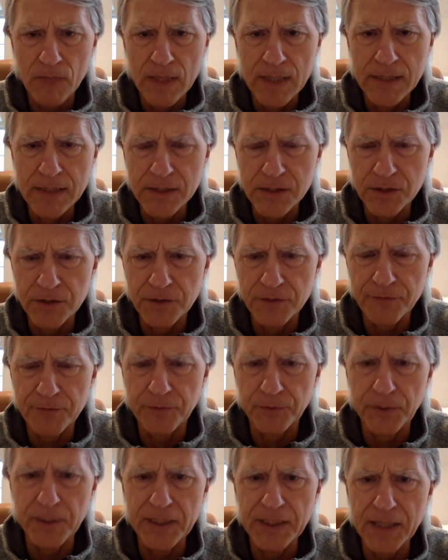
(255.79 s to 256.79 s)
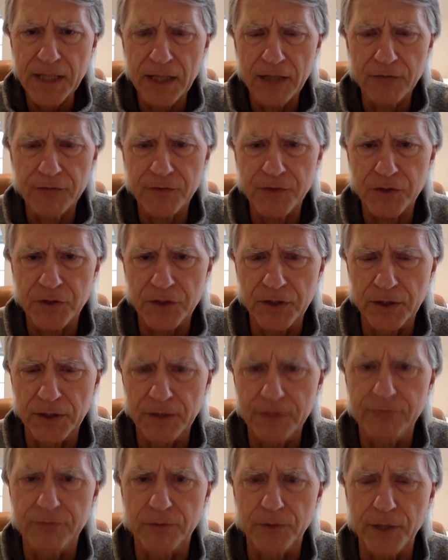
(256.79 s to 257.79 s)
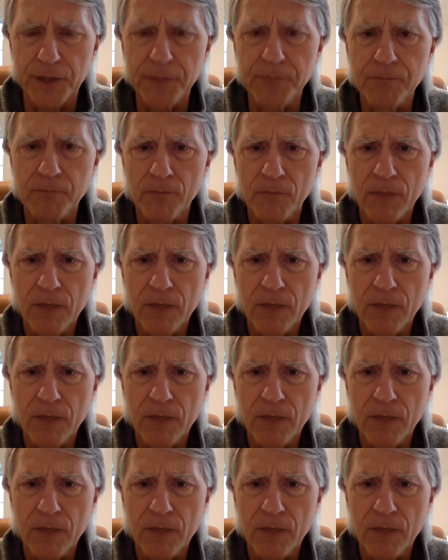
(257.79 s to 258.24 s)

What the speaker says: And so the 3 in healthcare delivery,